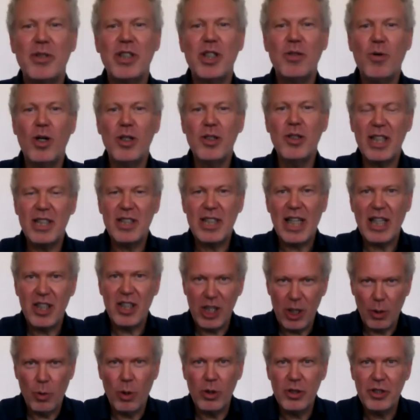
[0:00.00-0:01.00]
what you want. Is
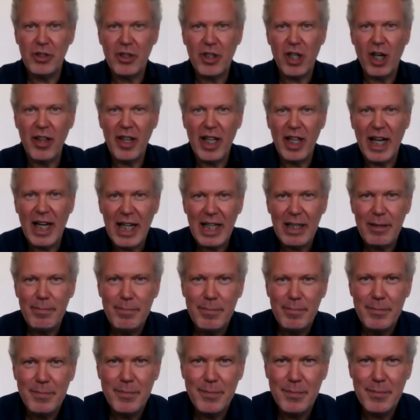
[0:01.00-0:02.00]
that the award you got
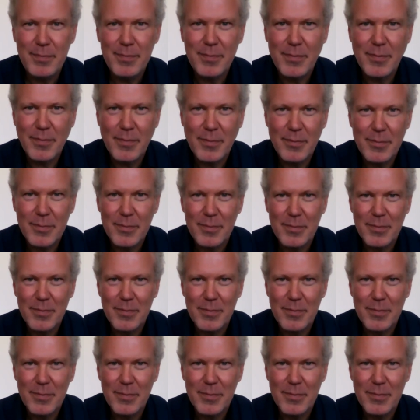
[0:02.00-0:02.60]
there? No,